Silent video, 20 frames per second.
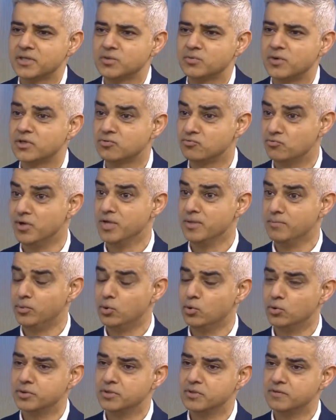That's why it's really
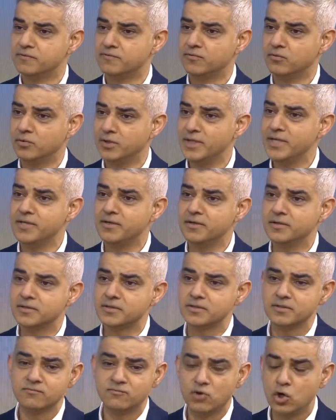important for
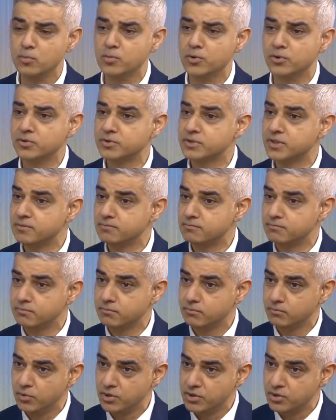leaders and role models, and
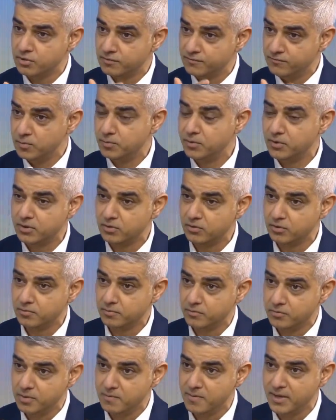whether you're a footballer
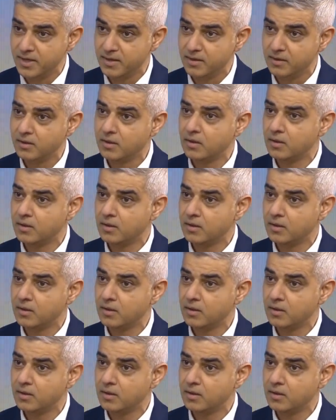or the mayor